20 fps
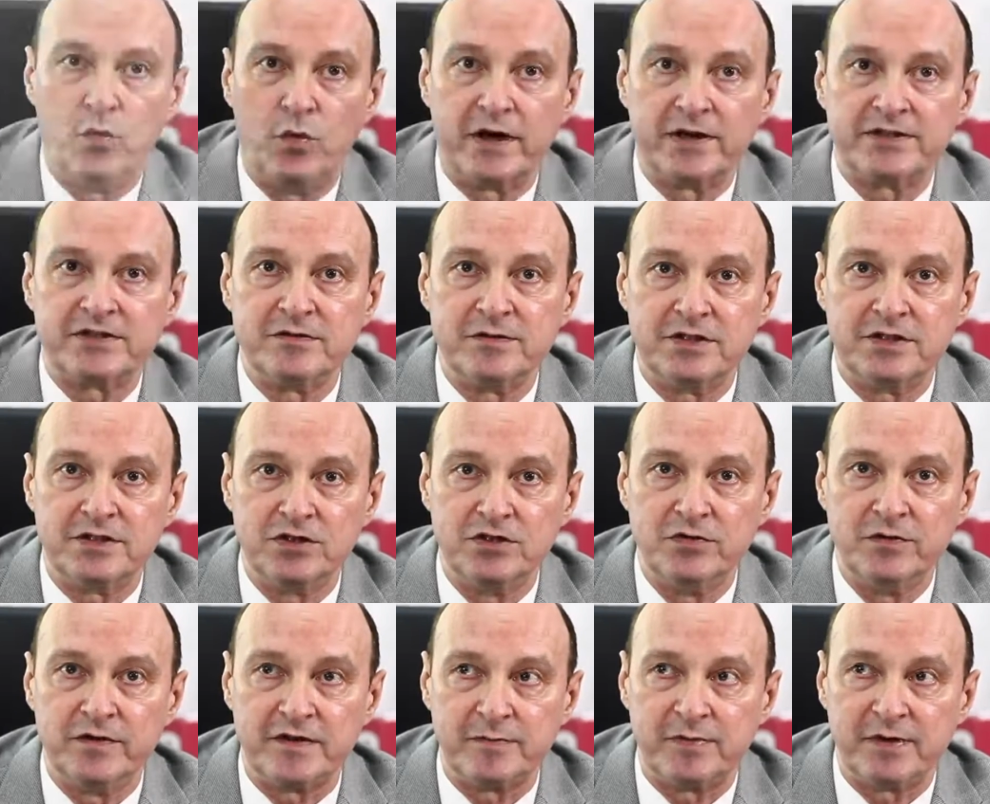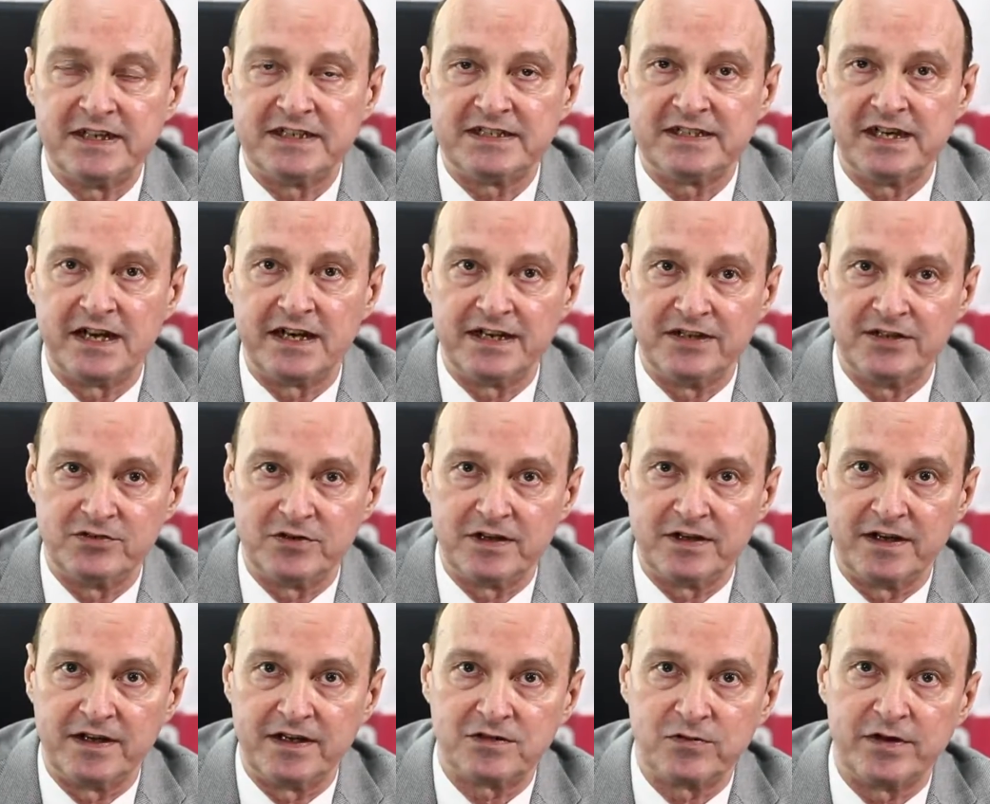What do we do with the PCL injury?
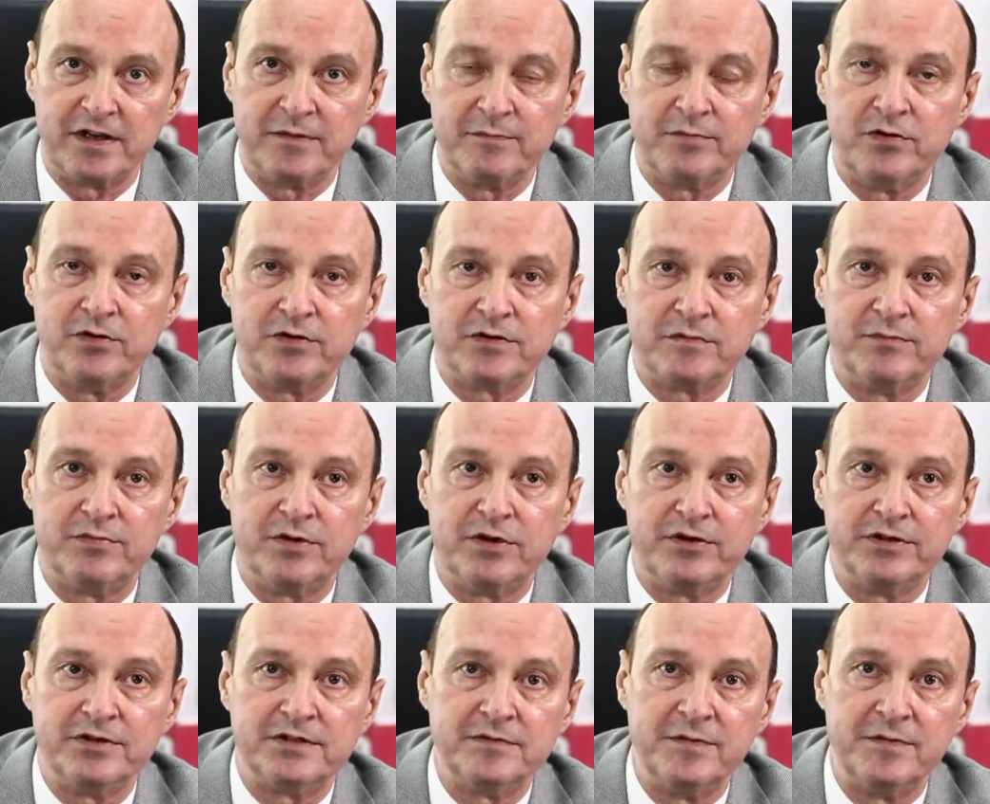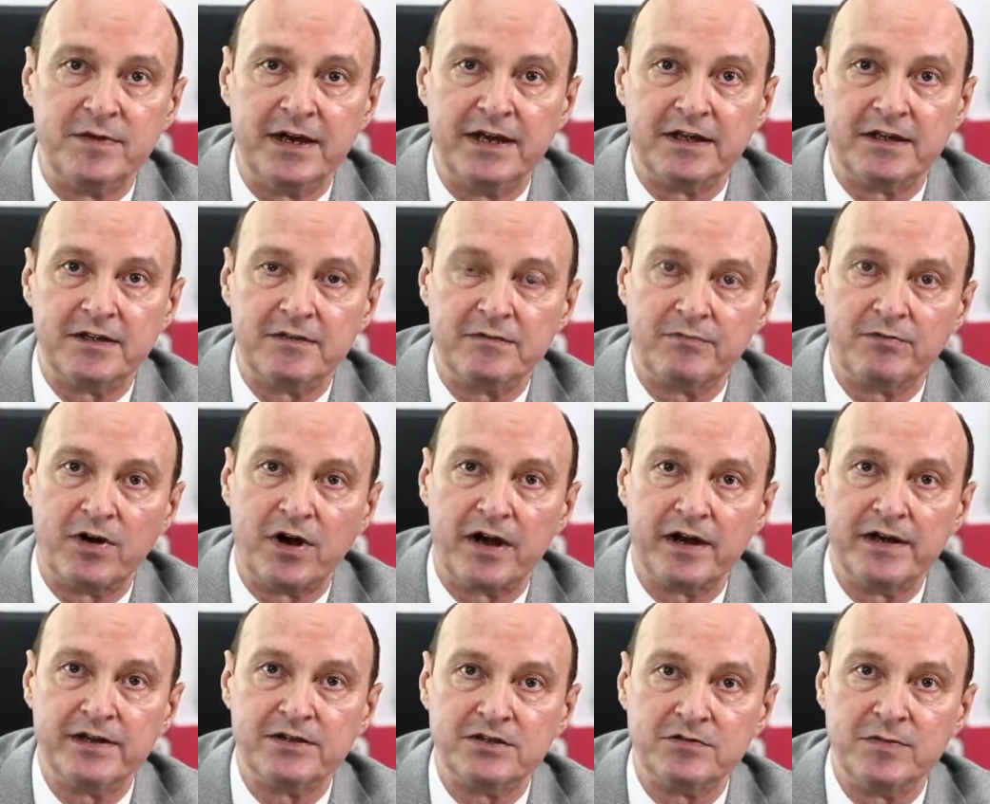There's one important point to make.
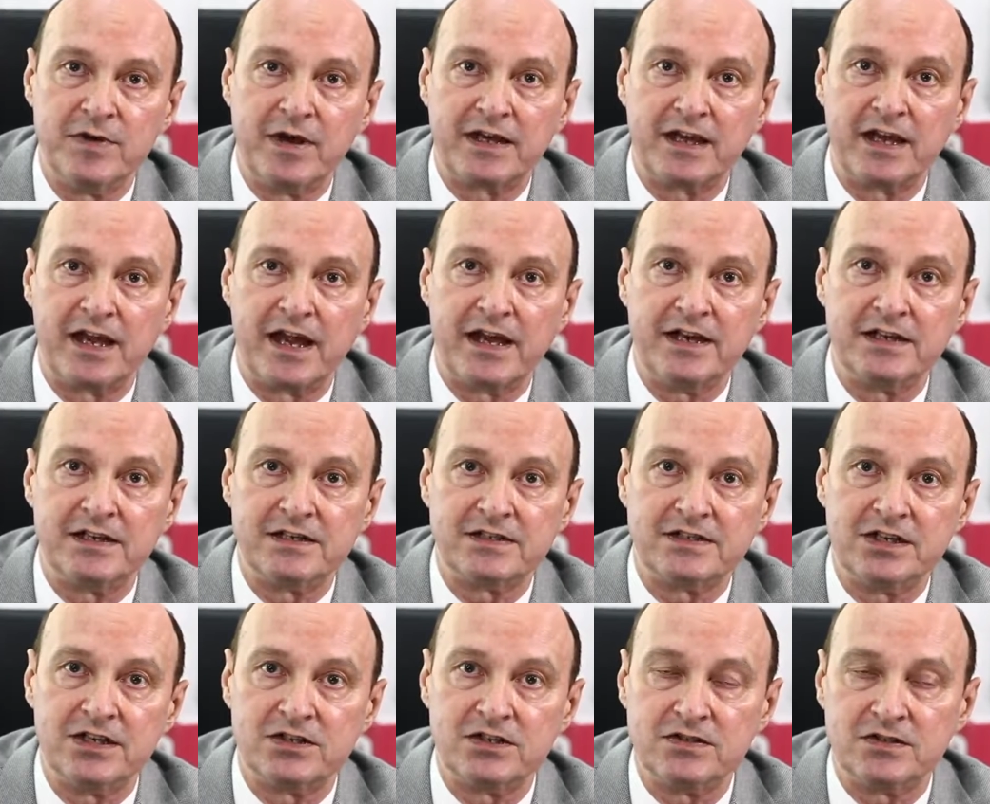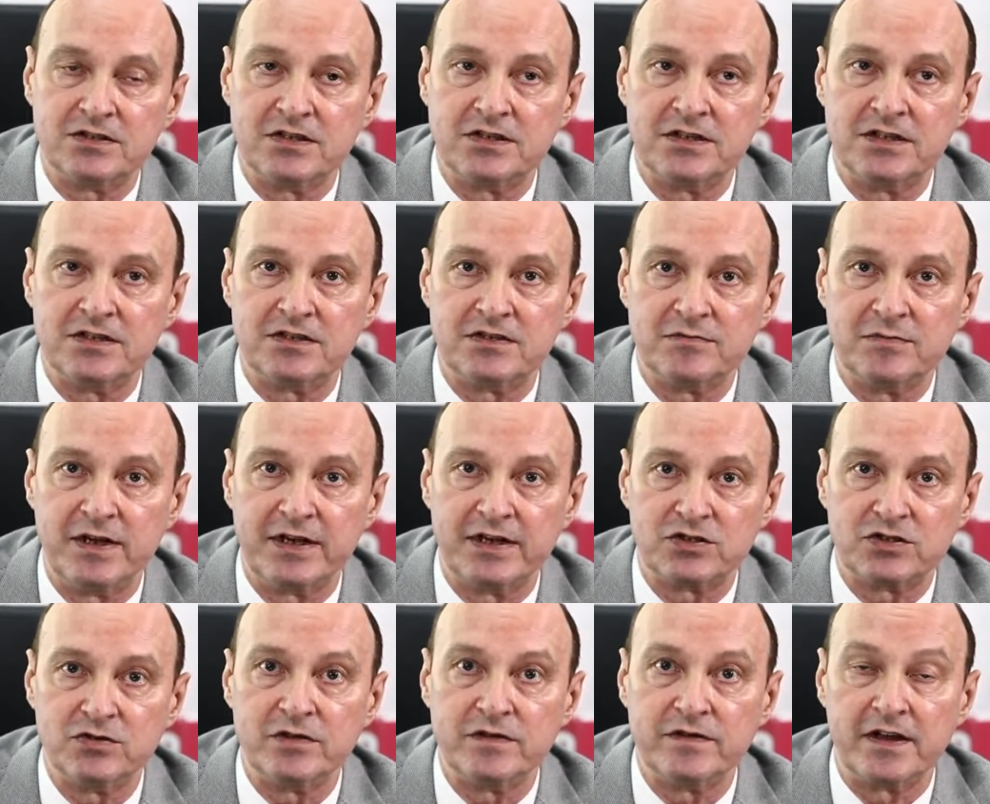Prior to making any decisions, you need to make
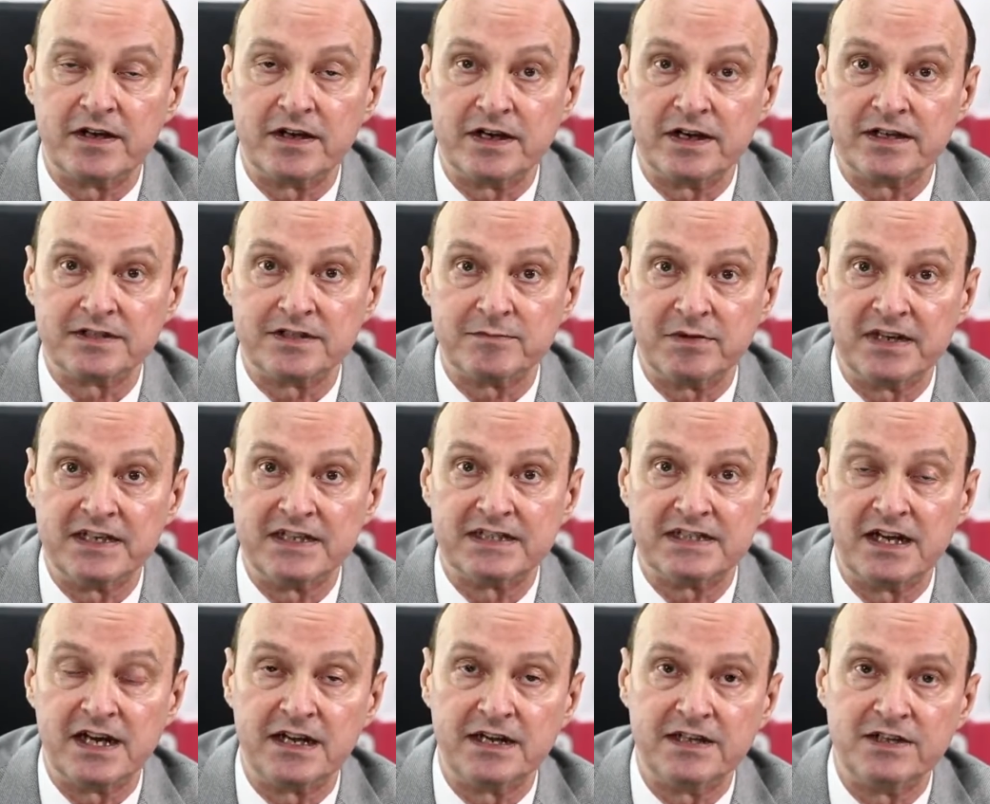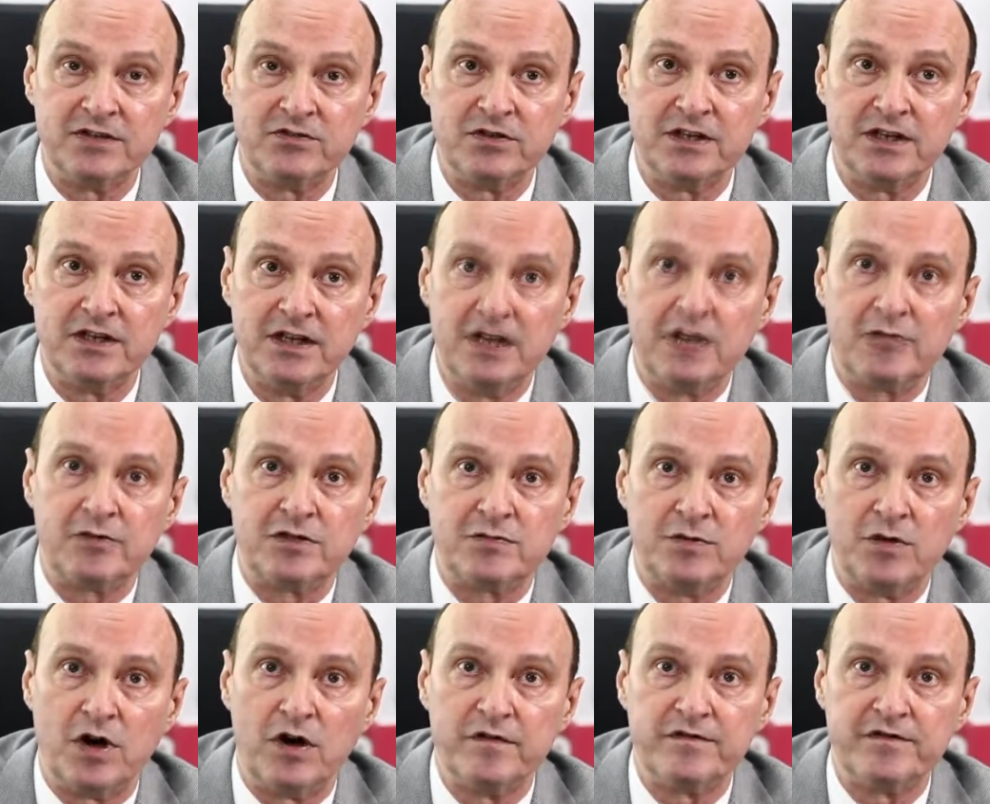sure that it is a PCL injury, because we
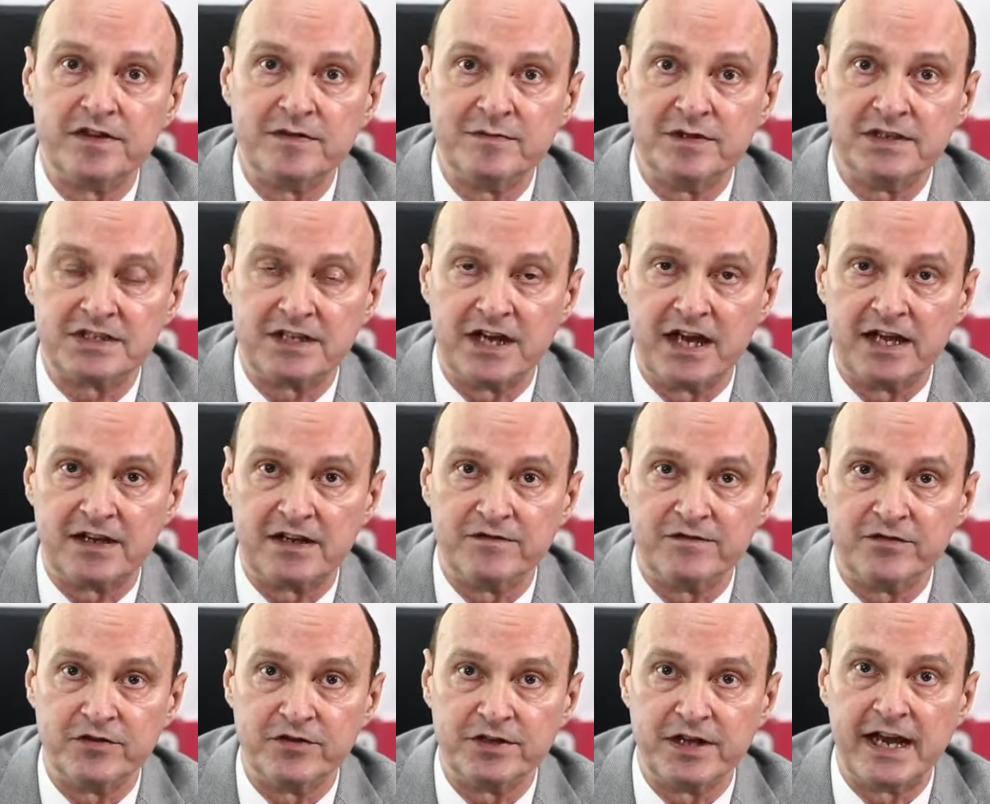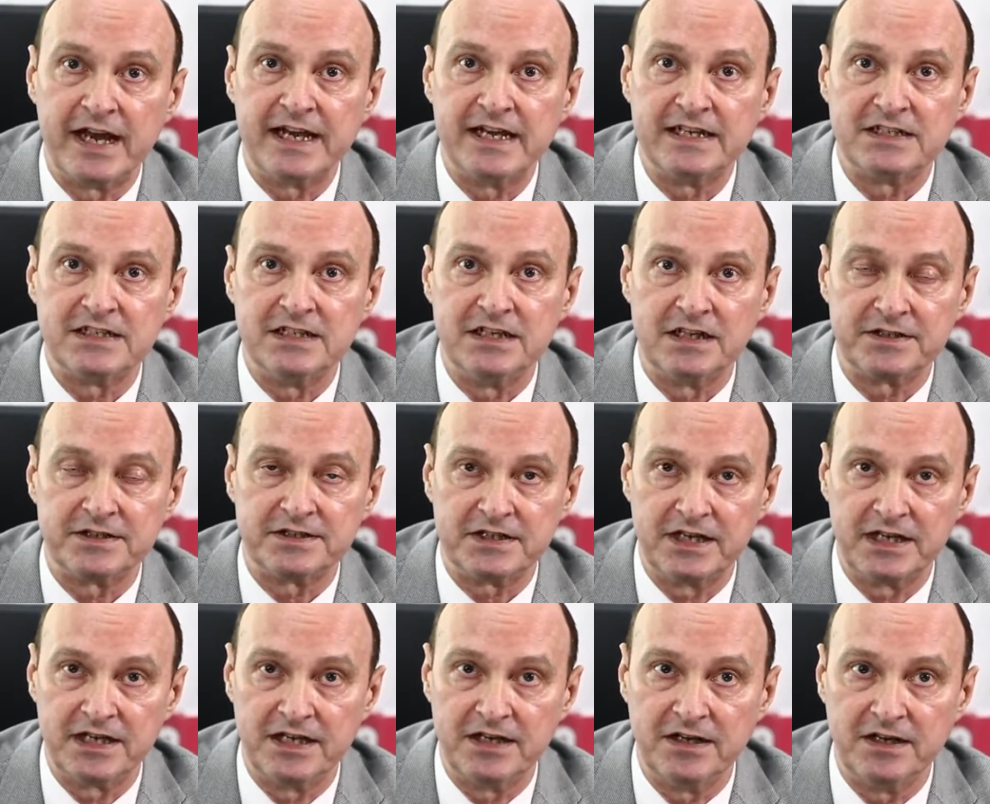often mistake it for an ACL
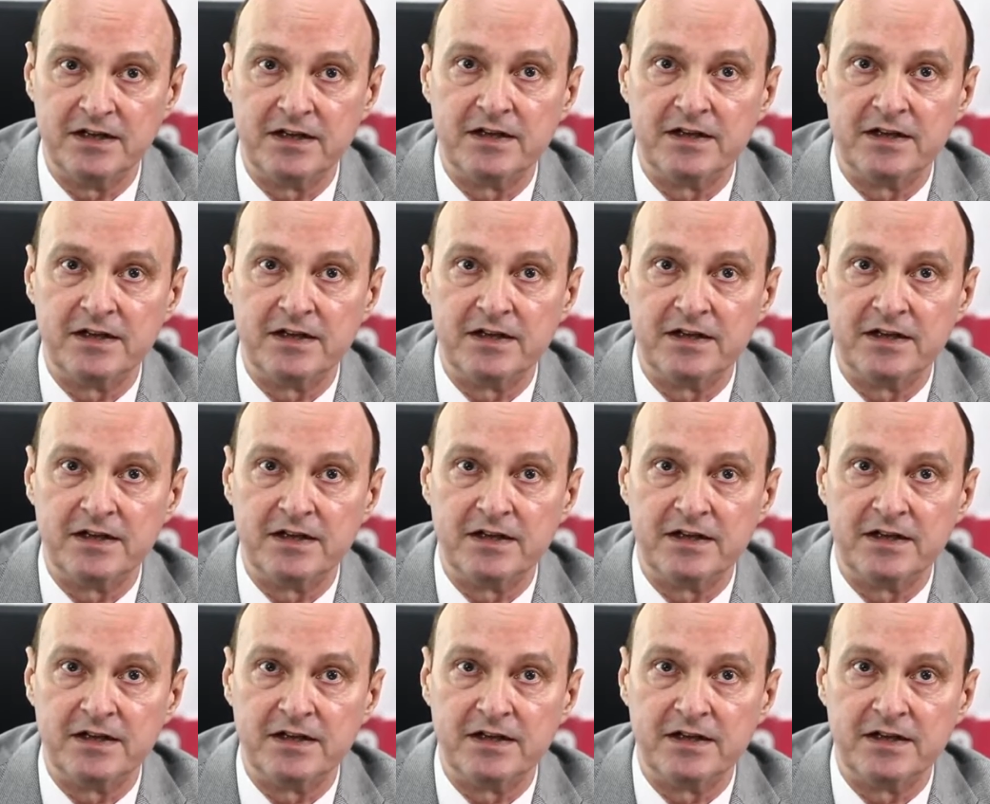tear.